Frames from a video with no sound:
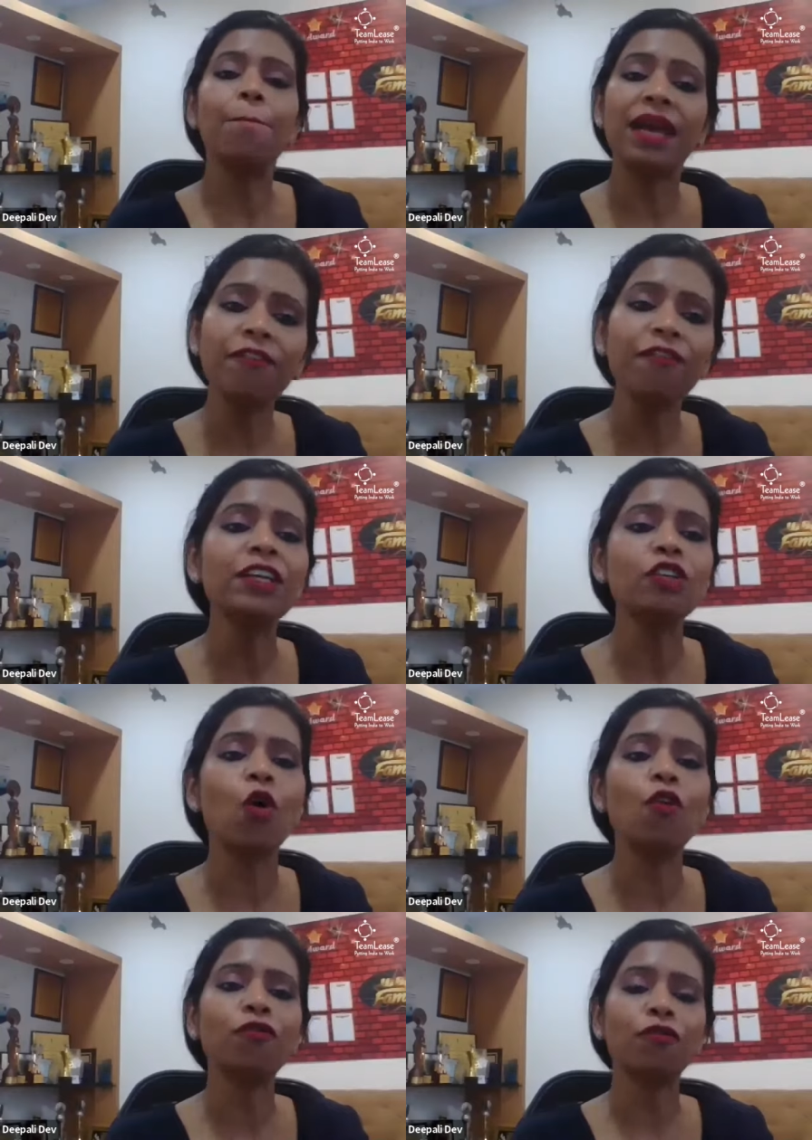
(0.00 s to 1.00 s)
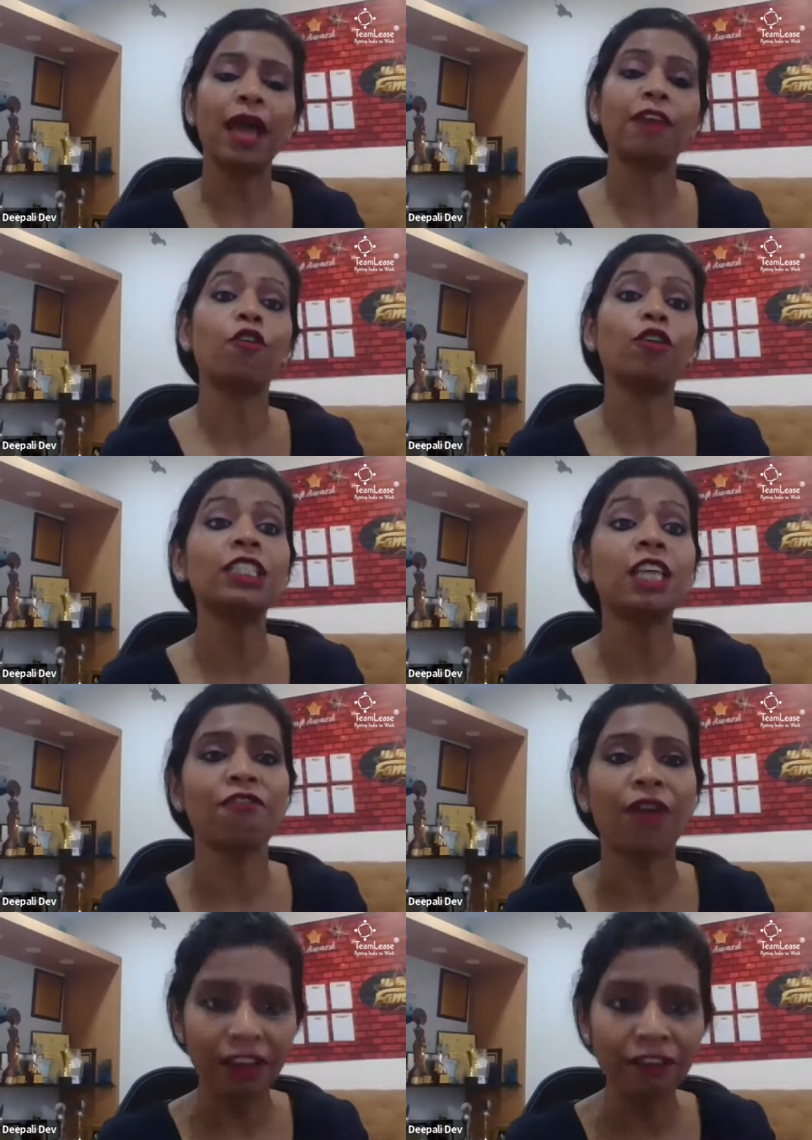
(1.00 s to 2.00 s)
benefit of and for the
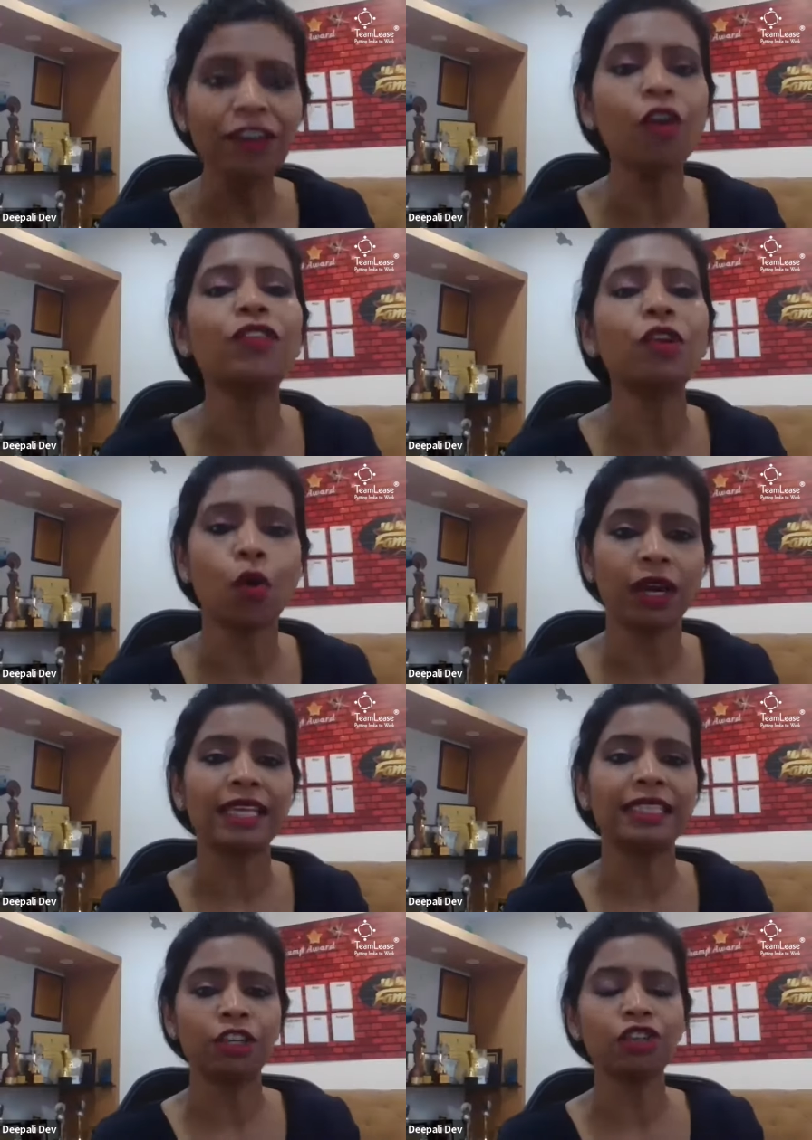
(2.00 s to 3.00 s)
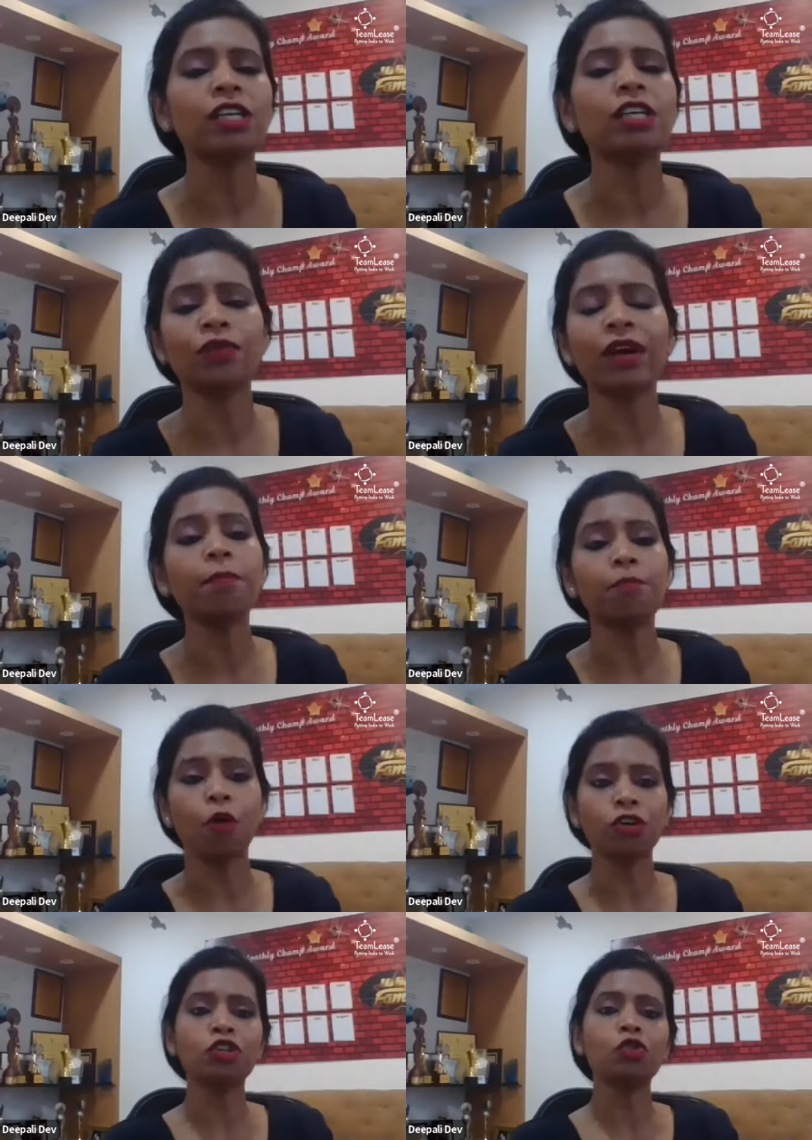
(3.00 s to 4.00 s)
survival of the organization it is very
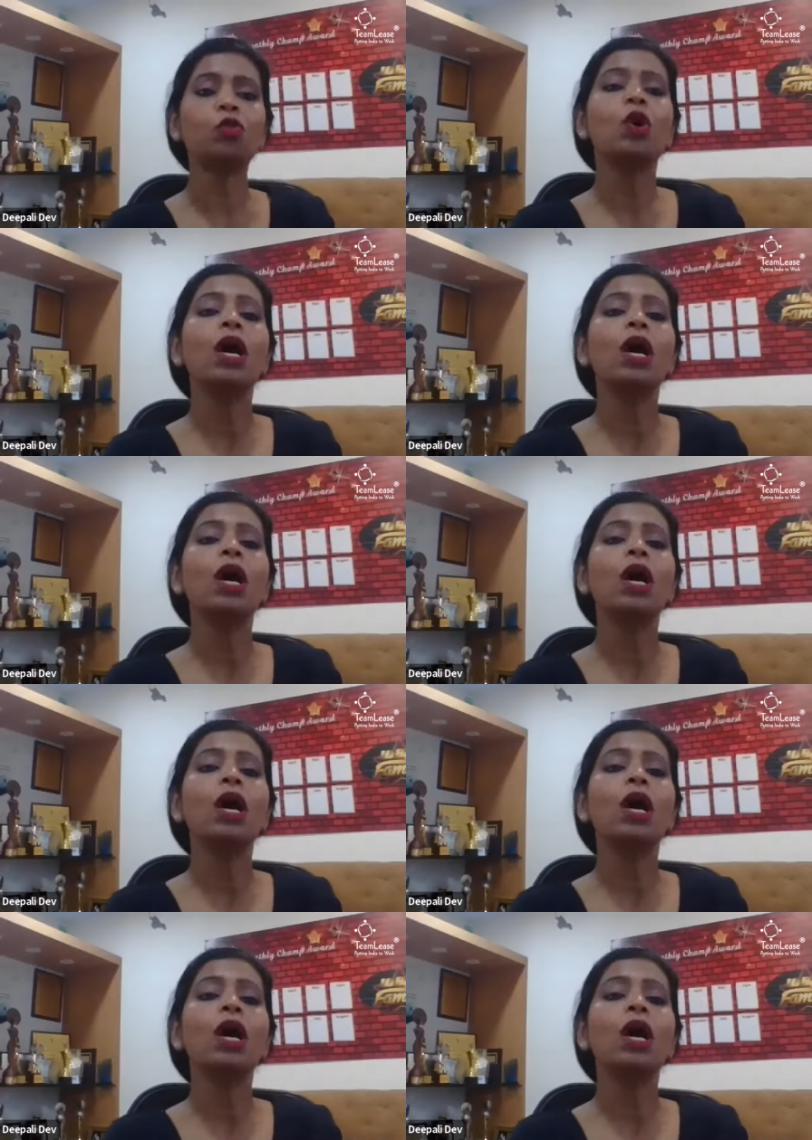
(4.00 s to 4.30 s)
important to